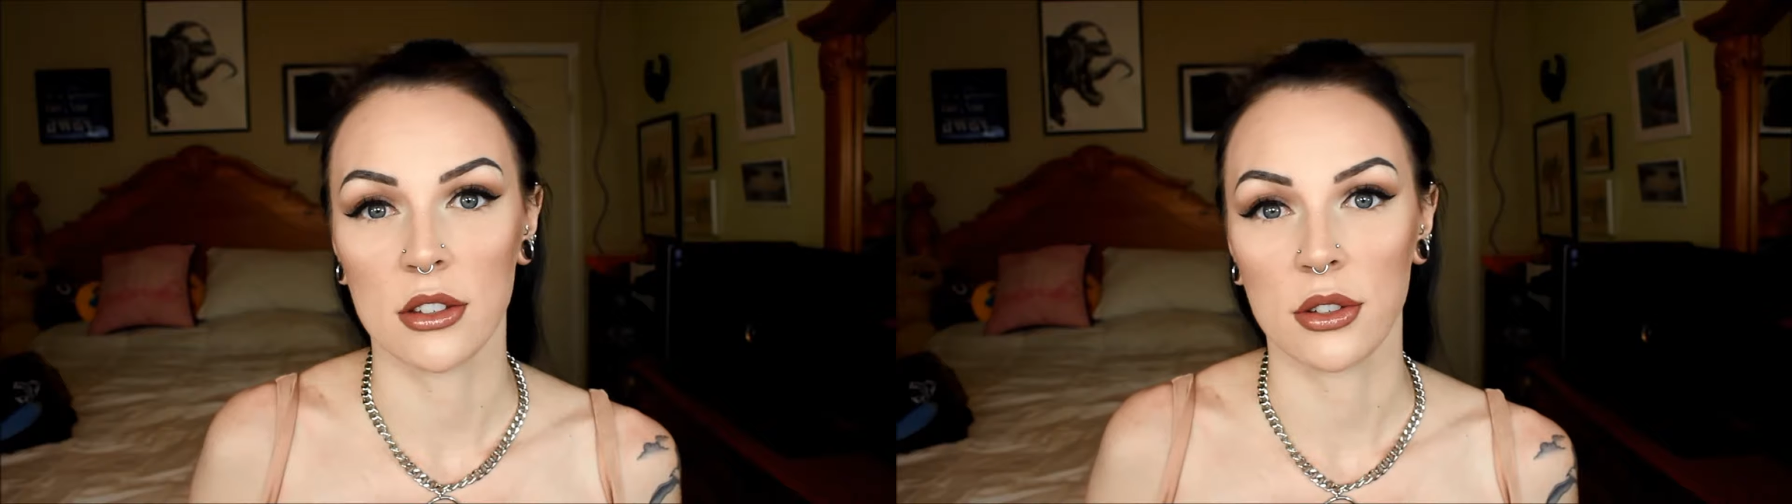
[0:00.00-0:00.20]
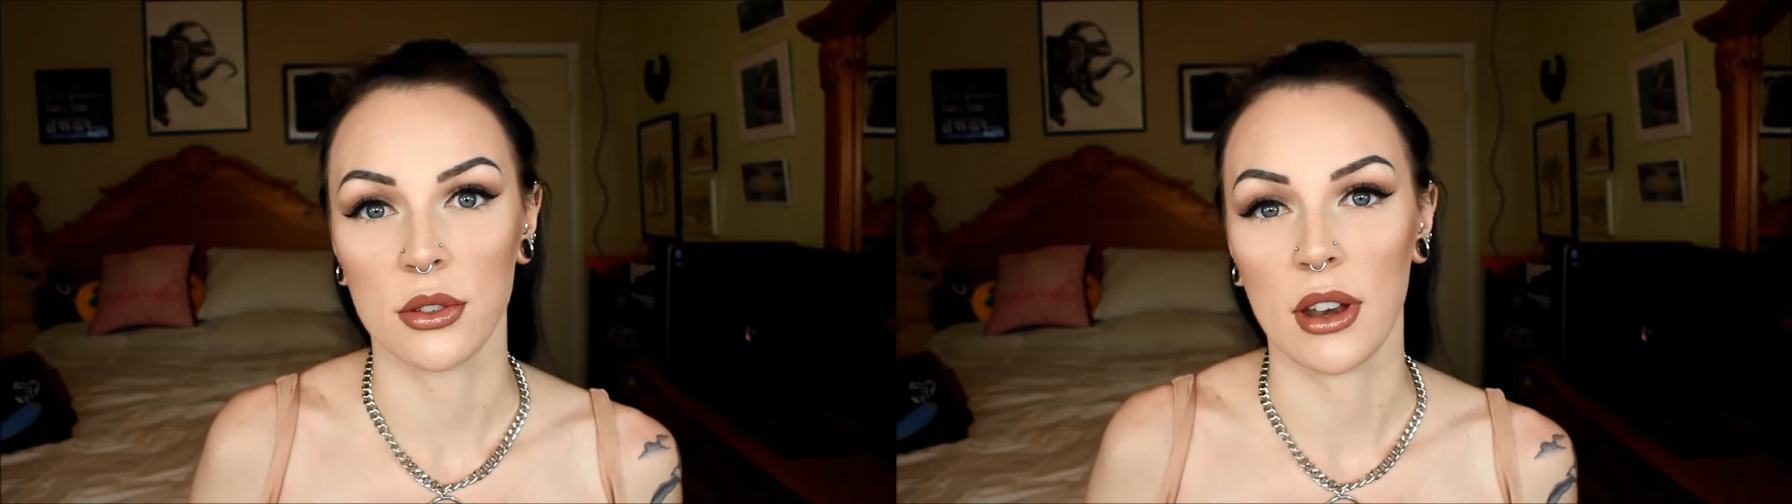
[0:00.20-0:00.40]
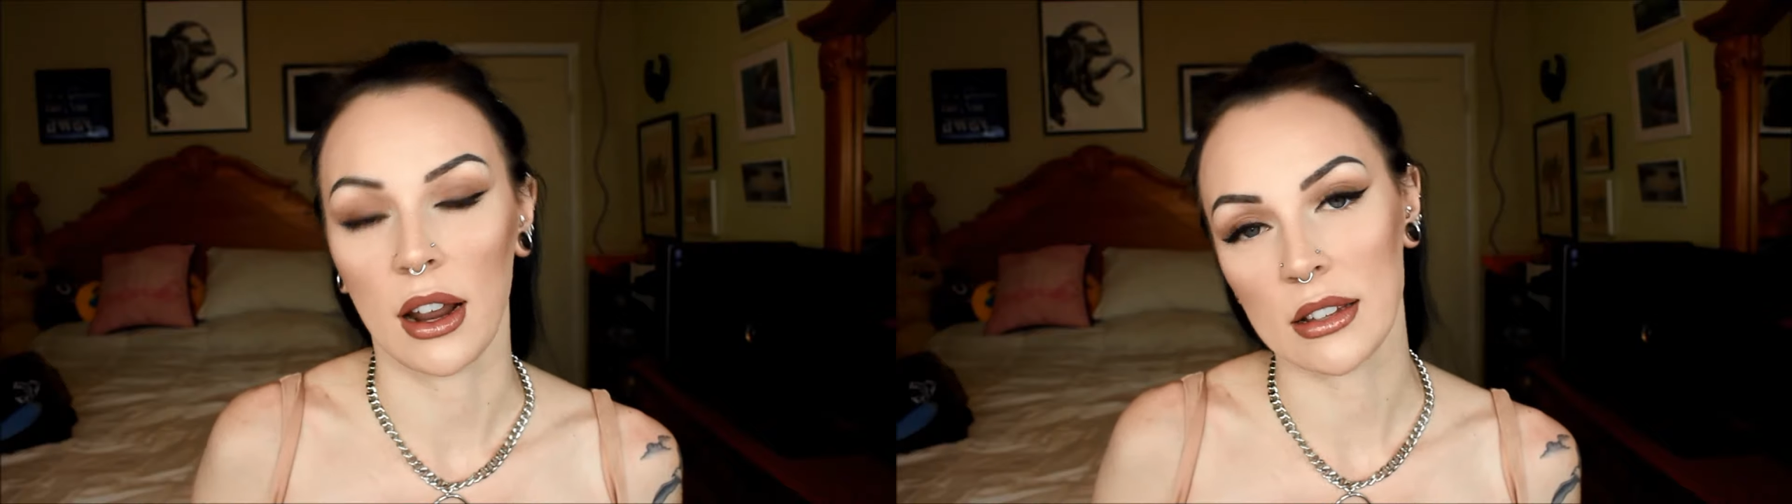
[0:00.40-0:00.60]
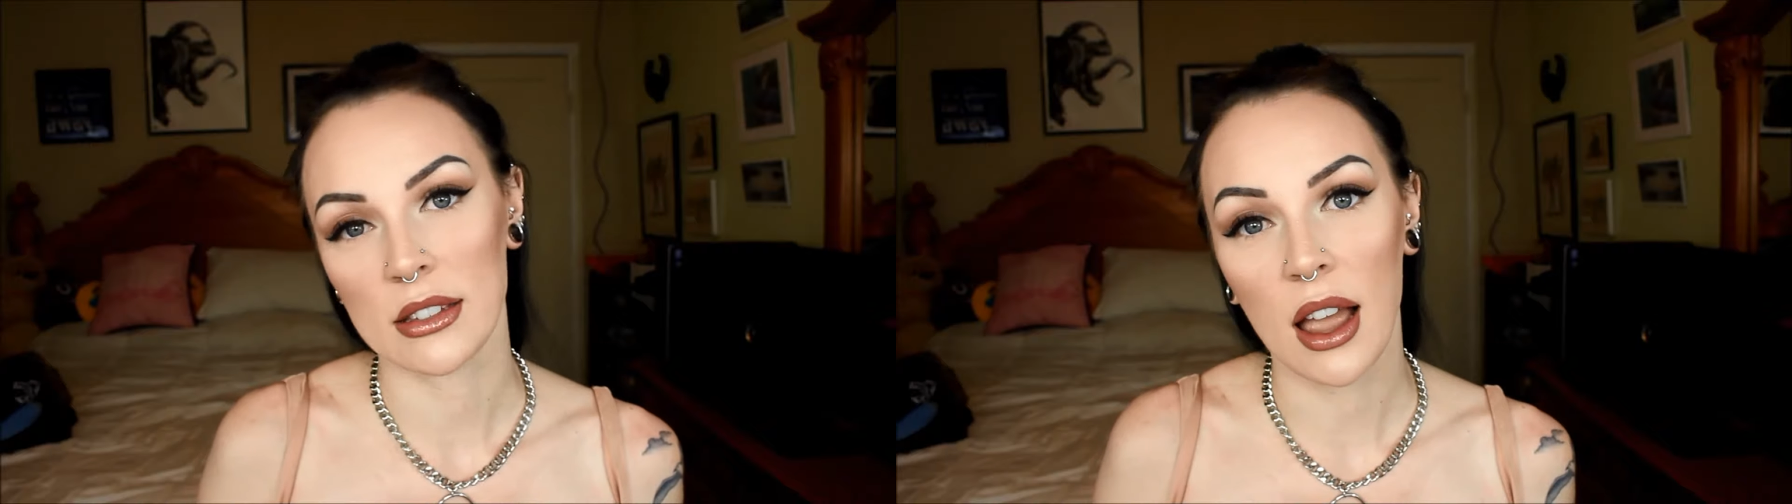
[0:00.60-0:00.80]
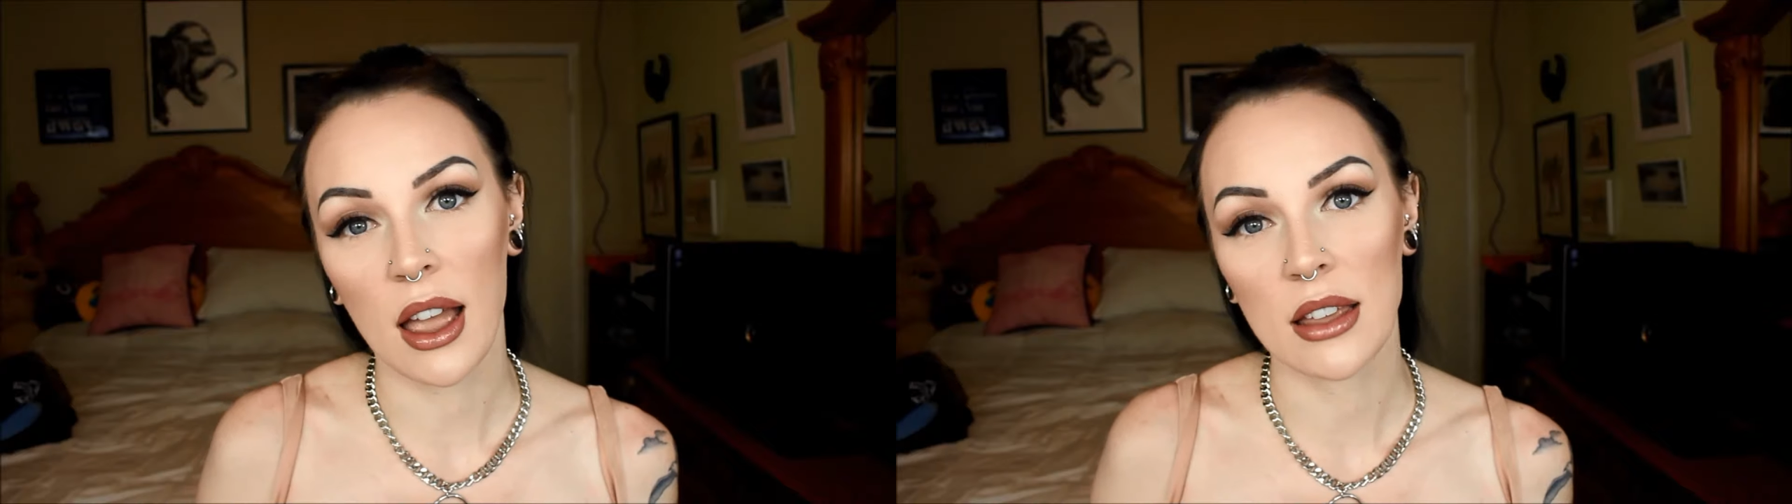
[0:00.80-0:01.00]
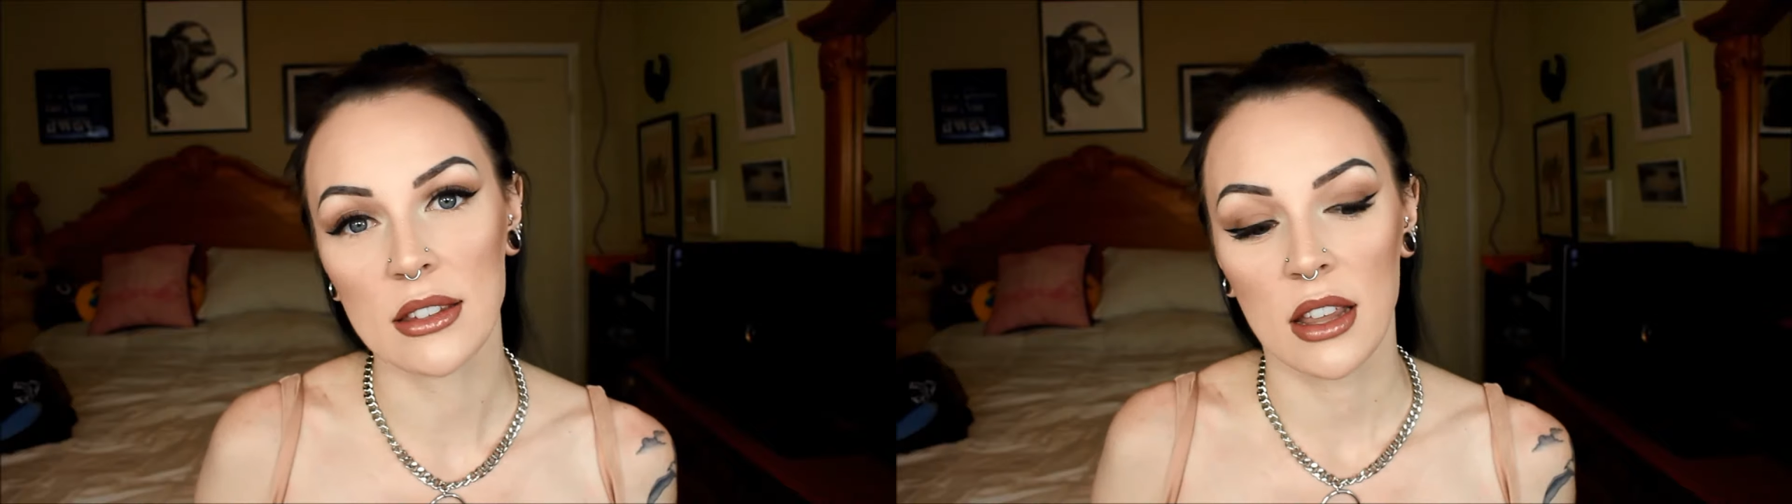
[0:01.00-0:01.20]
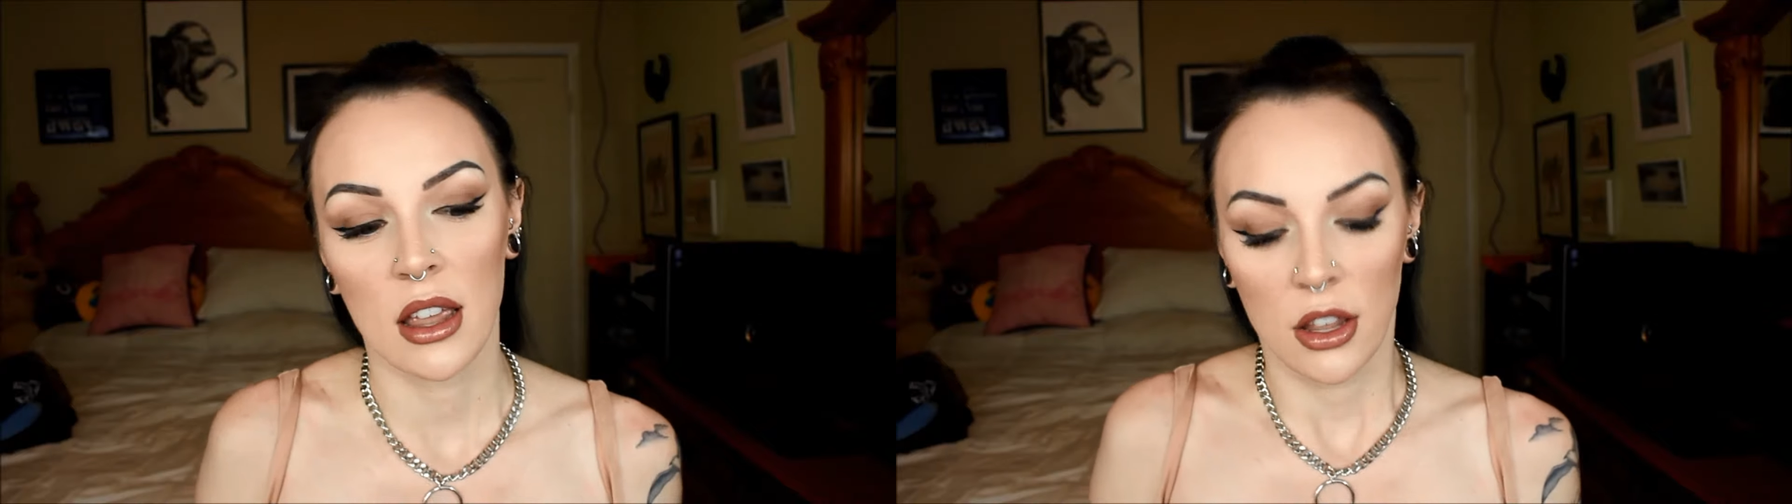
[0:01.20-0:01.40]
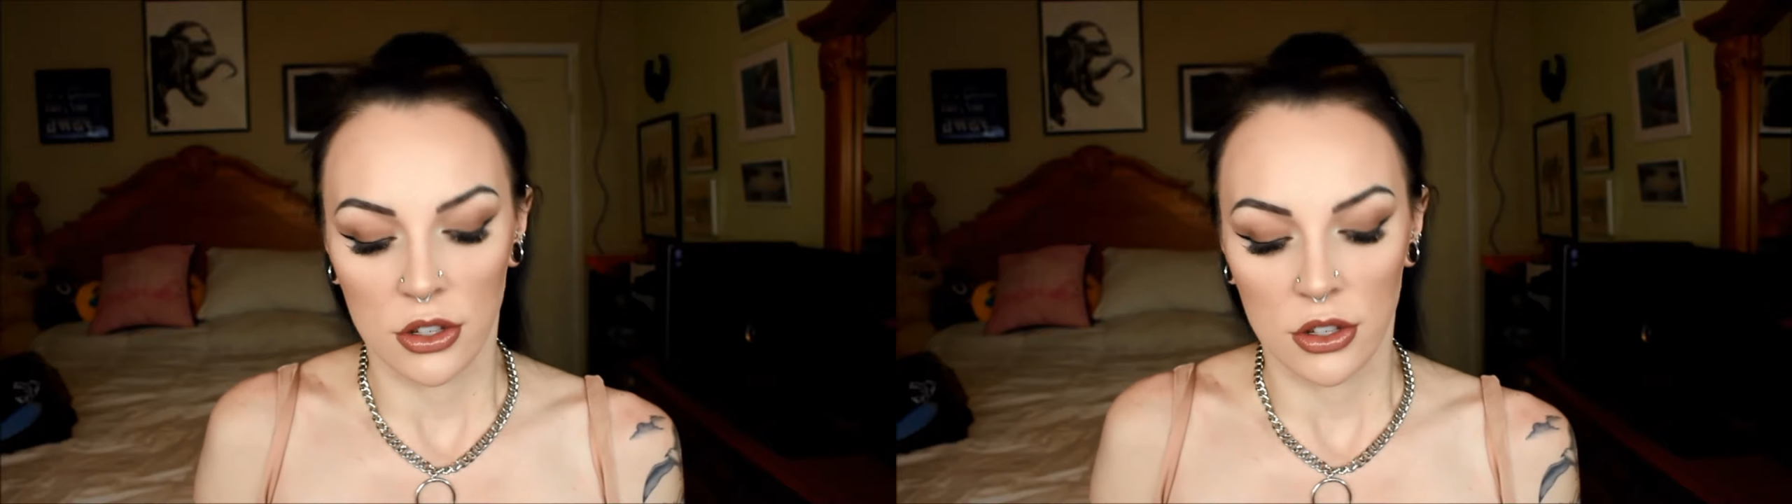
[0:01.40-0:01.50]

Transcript: to the next size.